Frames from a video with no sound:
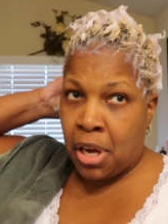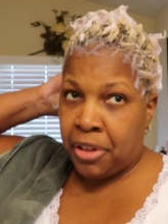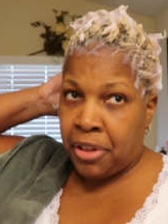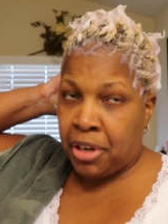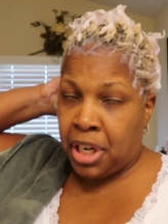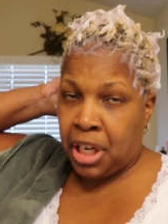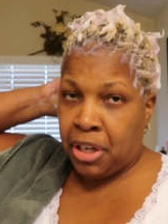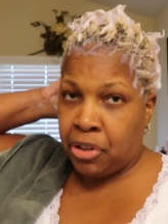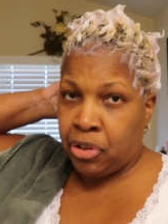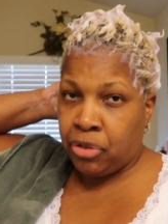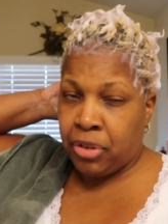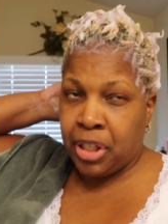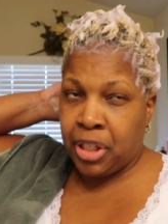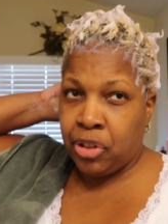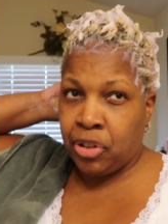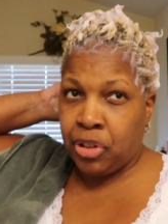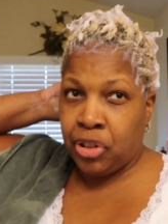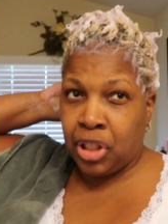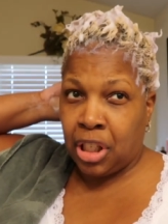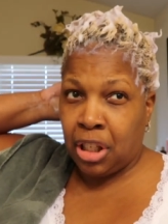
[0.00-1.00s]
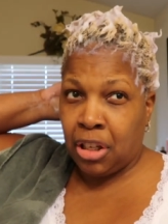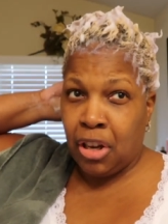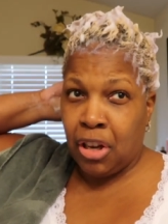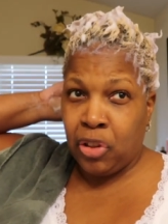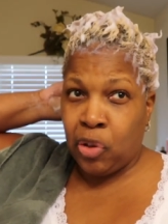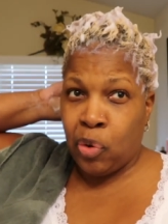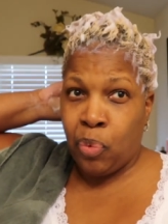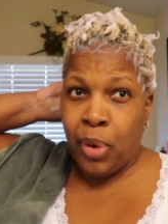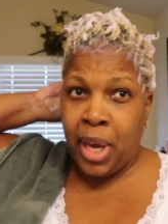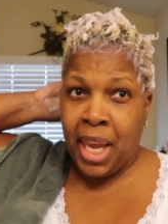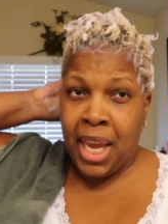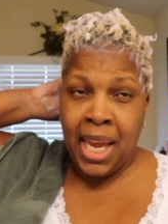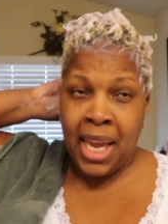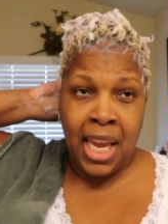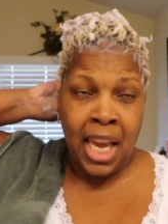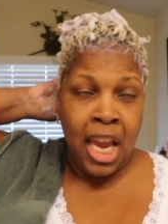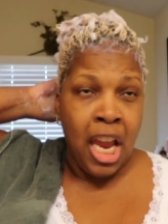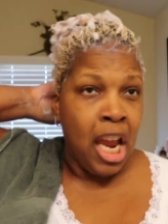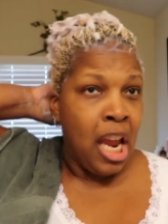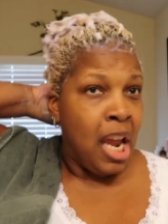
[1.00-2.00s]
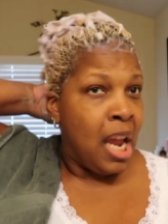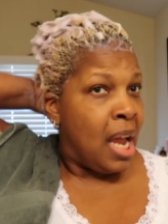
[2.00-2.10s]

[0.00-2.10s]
other hairdressers along the way,